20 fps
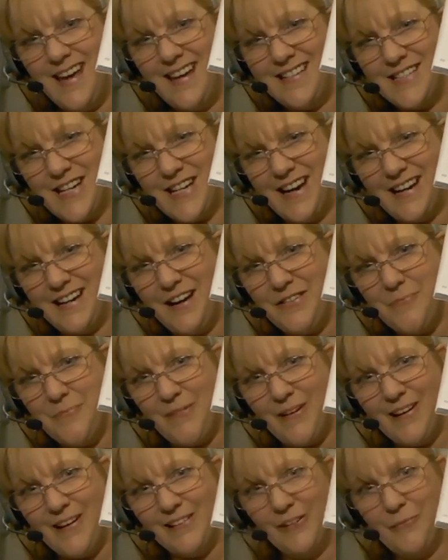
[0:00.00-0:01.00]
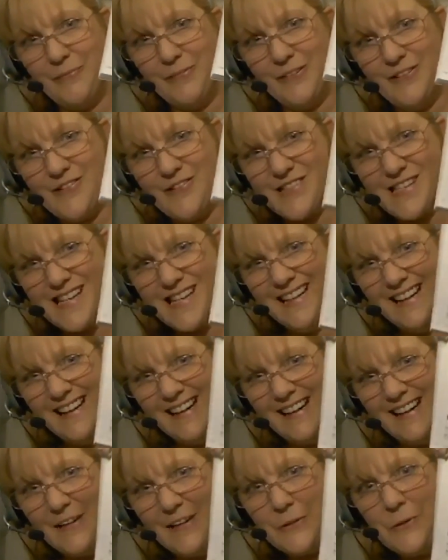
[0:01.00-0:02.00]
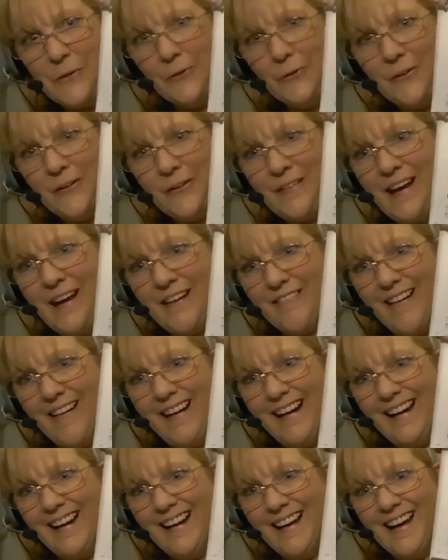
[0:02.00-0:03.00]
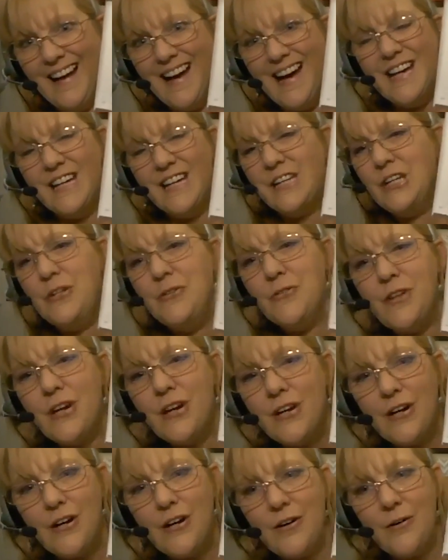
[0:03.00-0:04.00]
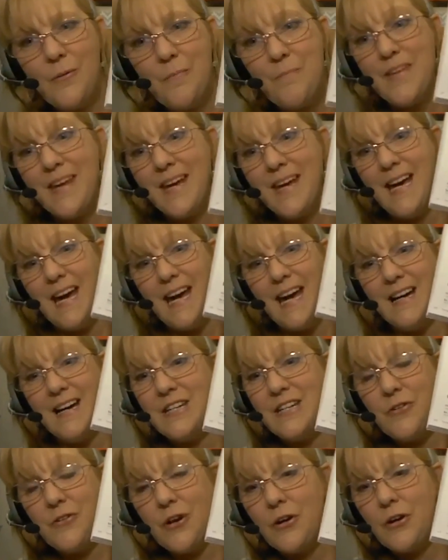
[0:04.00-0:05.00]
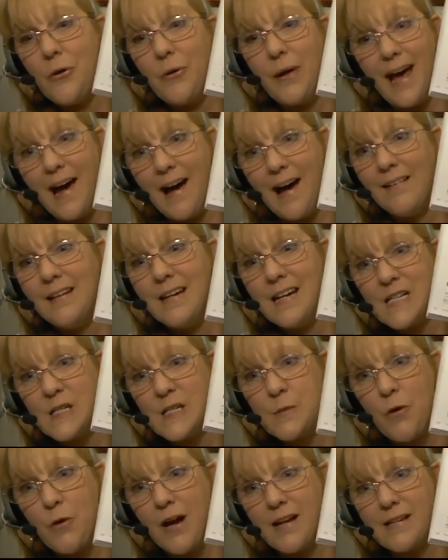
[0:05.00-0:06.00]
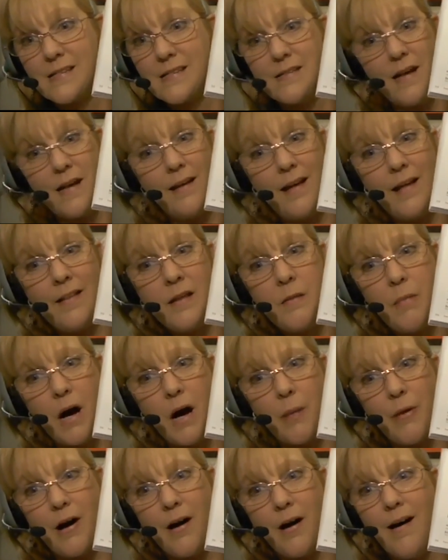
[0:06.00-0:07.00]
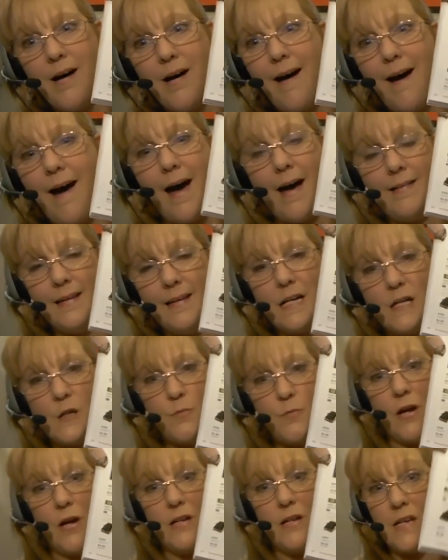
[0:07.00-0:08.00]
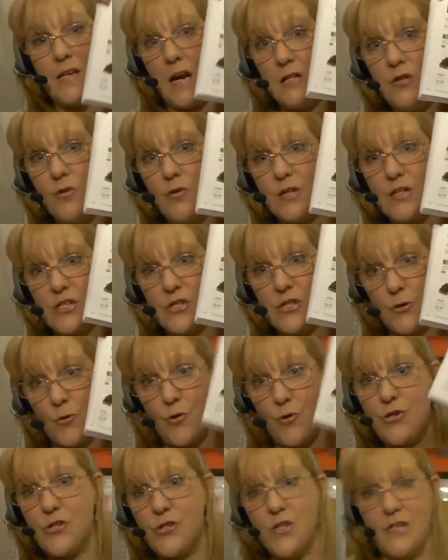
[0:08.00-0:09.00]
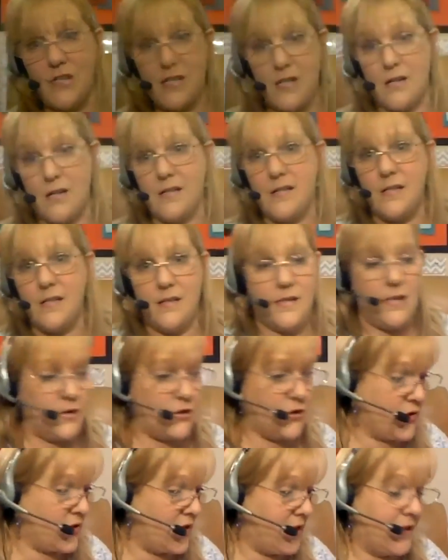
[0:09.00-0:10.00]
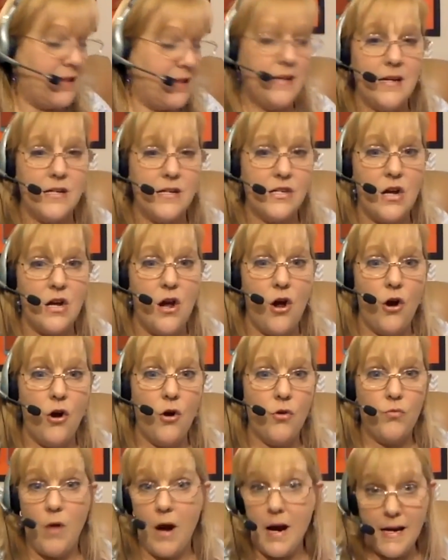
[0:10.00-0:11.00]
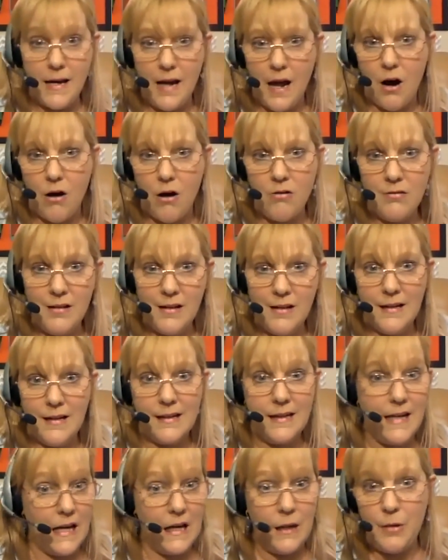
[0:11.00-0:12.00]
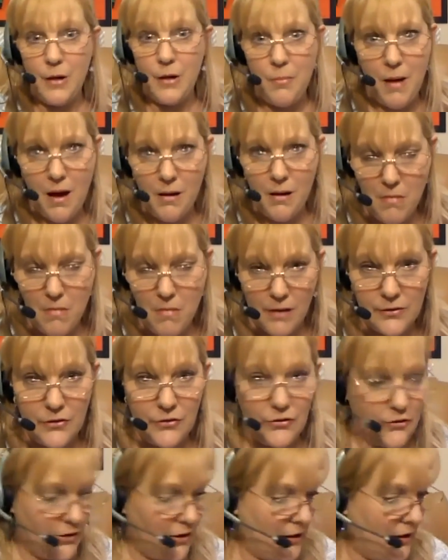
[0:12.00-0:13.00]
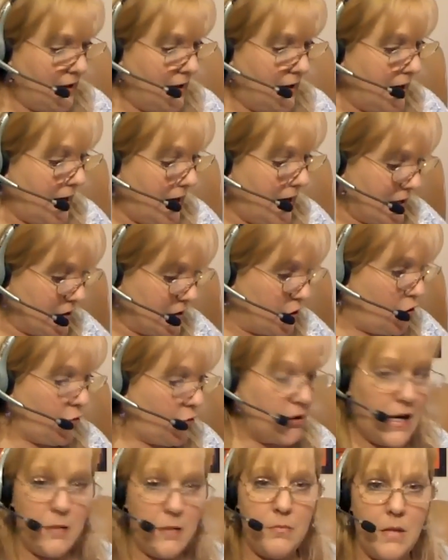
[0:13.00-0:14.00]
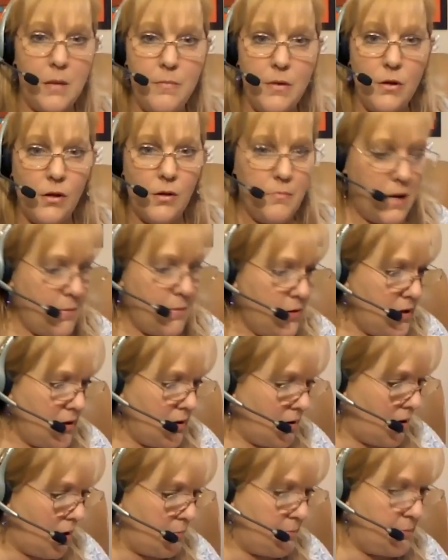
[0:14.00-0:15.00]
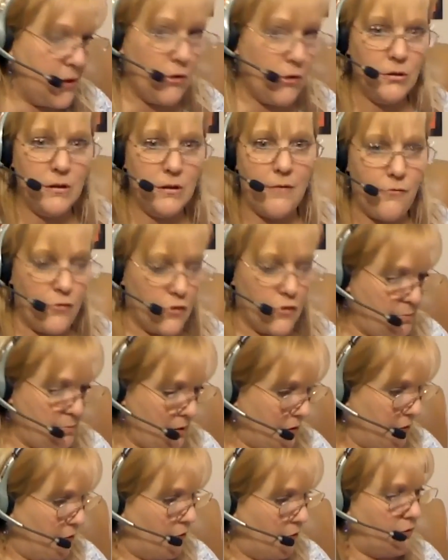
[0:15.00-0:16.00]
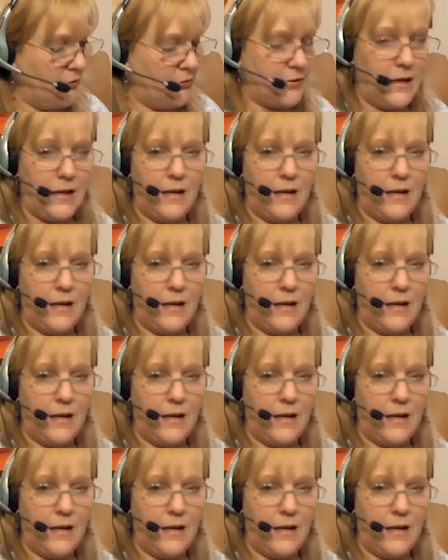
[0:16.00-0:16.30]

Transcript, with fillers: Check out the bottle openers. How cool are they, right? You could go, you could go to AliExpress, not Alibaba, AliExpress, and you could source sucks, suckers like these right now get them in about a month, and create maybe maybe a, a beer lovers bundle.